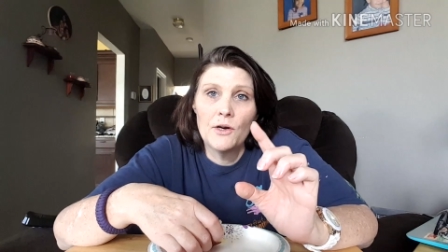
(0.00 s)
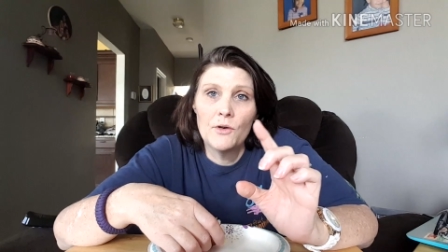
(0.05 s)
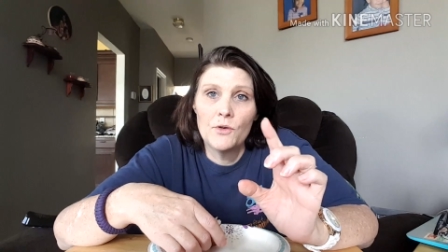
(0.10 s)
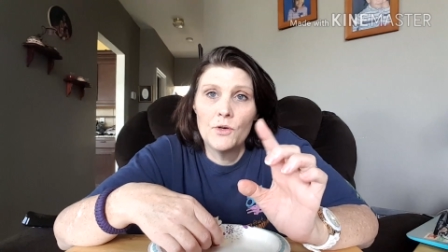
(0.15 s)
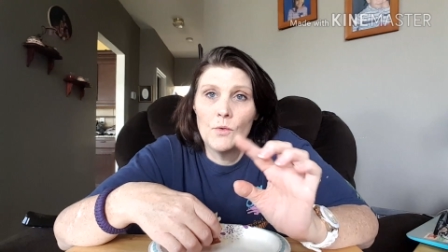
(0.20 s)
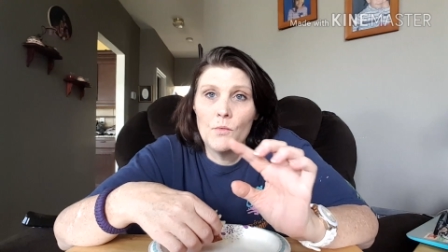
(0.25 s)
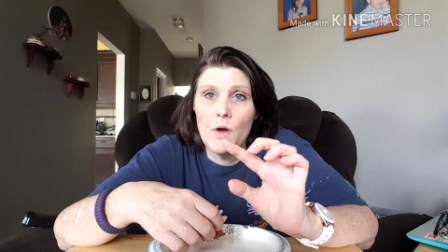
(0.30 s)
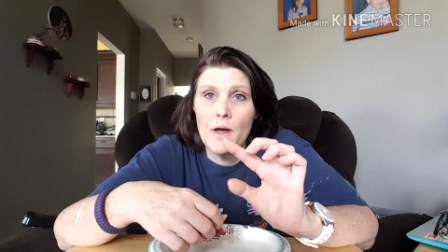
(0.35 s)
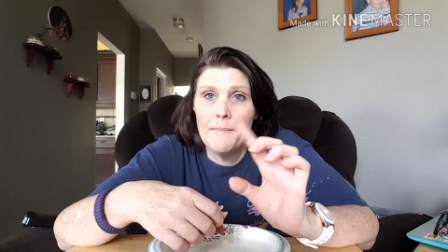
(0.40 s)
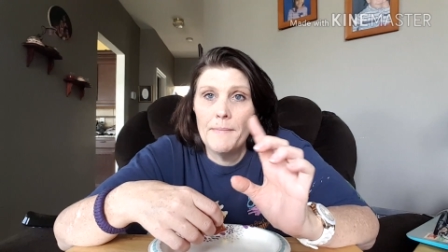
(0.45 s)
don't
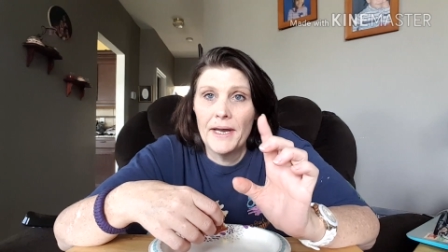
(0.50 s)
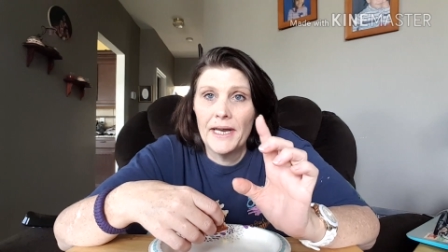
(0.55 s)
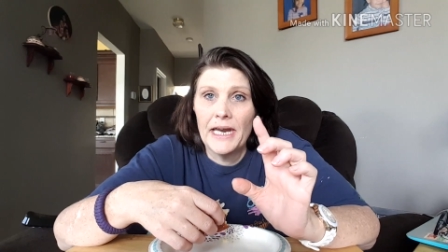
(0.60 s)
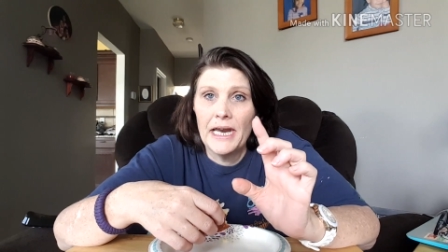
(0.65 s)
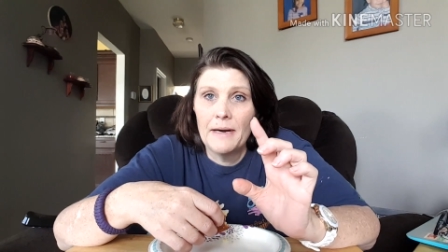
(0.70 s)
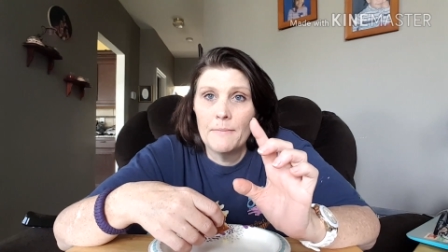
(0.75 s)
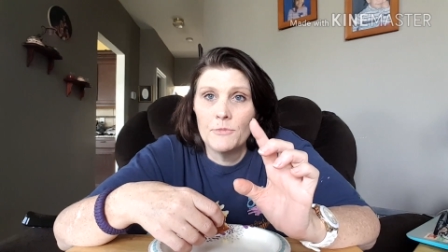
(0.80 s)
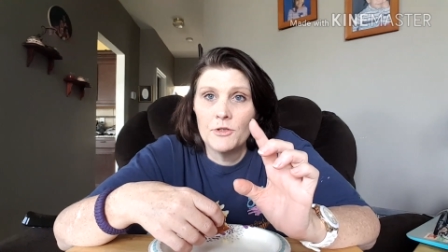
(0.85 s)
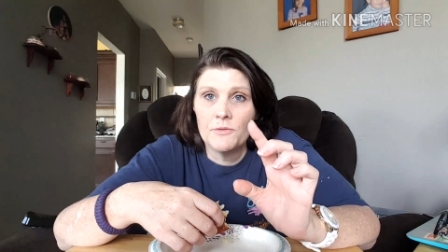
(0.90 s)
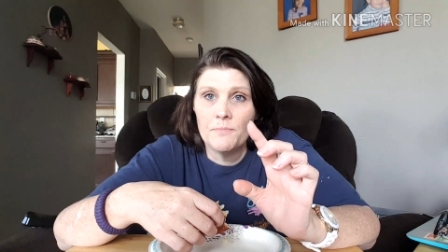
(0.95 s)
know why my
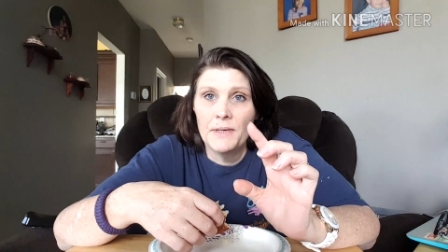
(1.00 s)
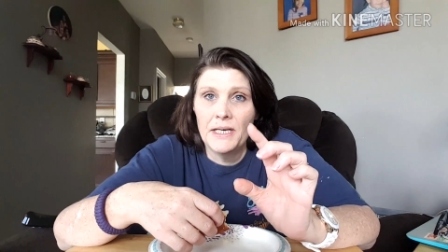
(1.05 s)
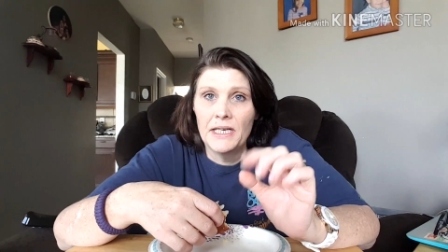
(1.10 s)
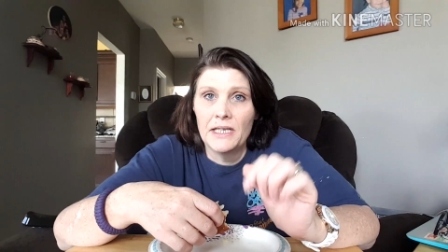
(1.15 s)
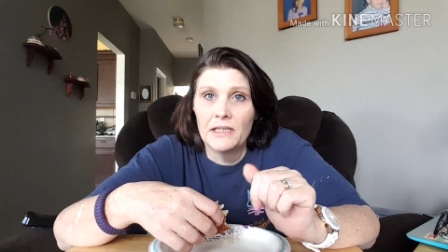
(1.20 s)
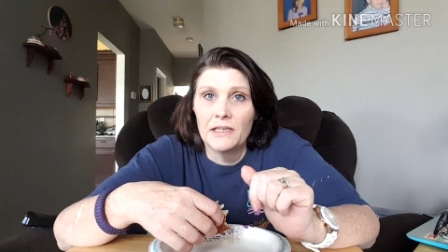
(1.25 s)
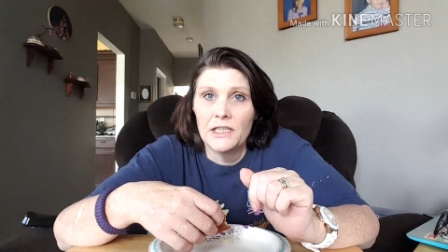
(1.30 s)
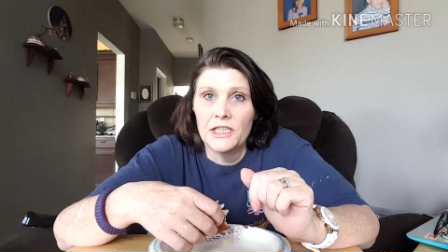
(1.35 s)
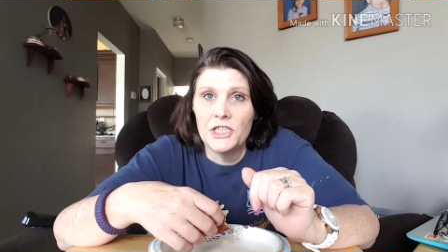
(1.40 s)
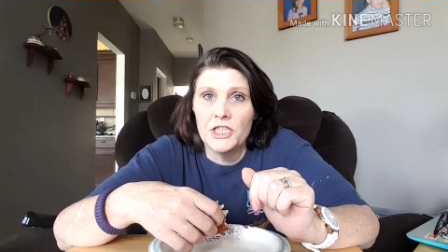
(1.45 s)
camera's
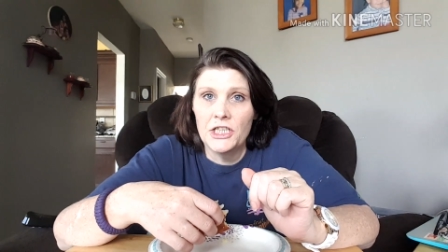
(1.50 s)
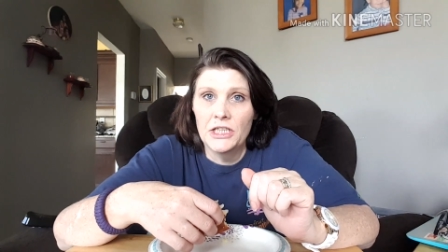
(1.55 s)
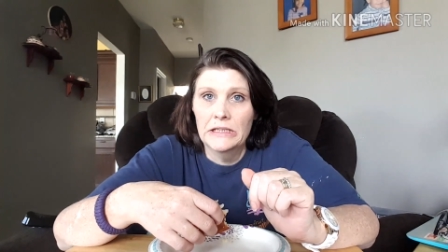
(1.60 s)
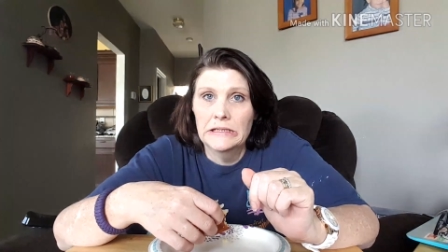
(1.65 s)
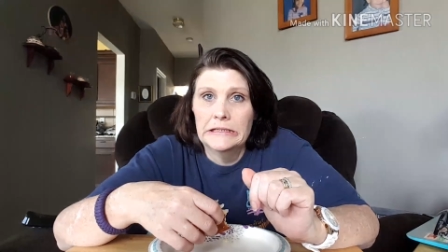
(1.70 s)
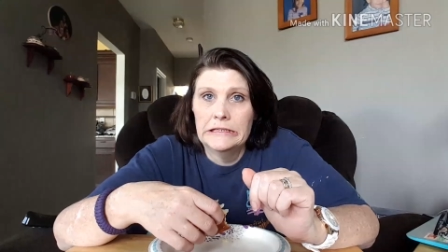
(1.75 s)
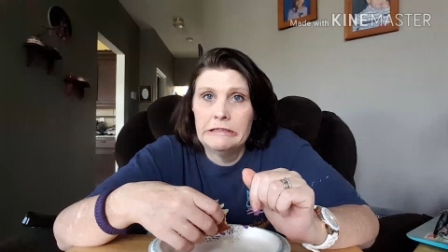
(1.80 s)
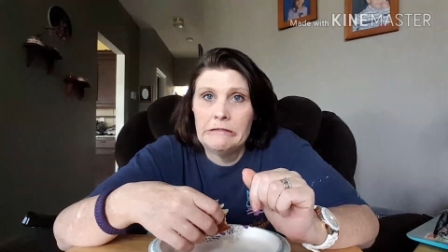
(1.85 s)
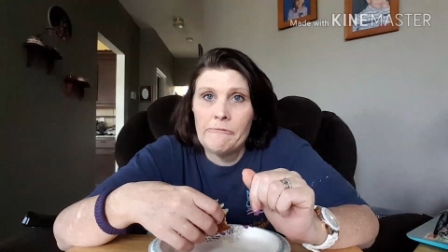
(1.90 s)
being glitchy.